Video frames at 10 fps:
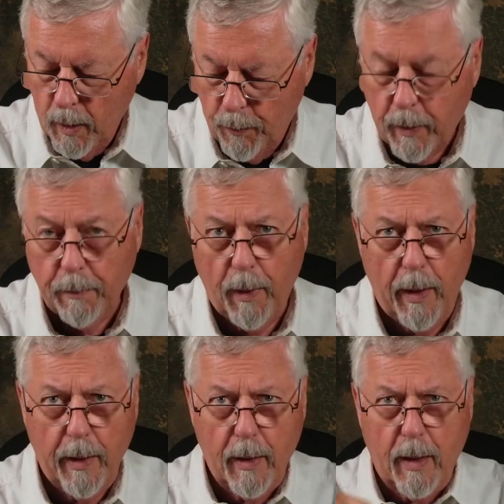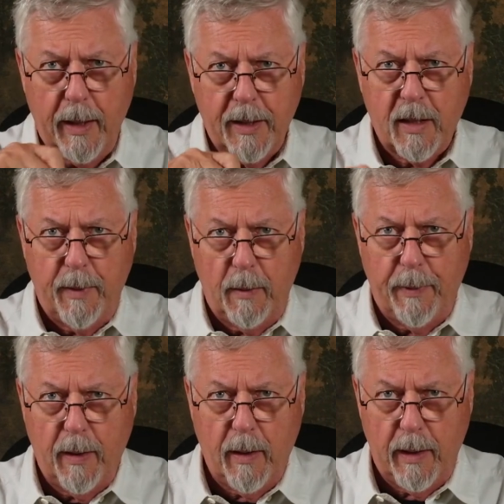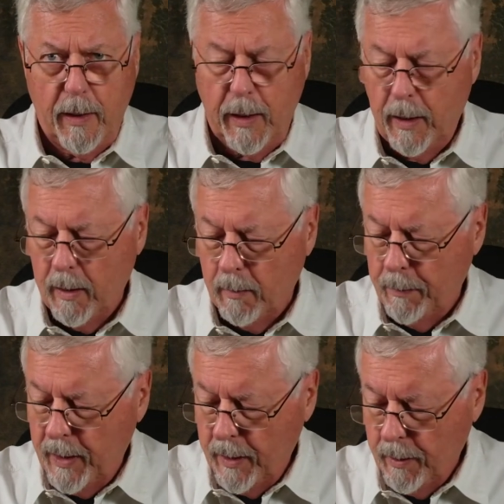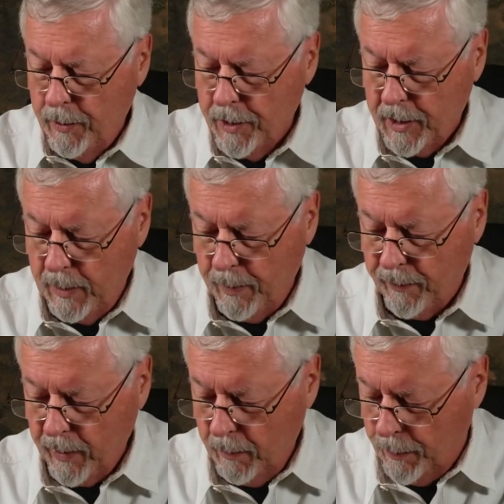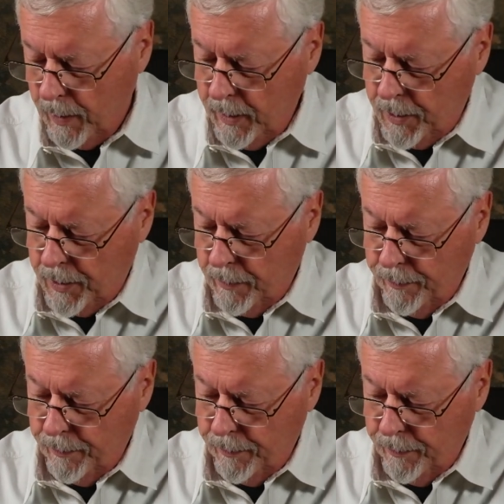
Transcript: And we can apply a little head cement behind the bead just to keep everything in place.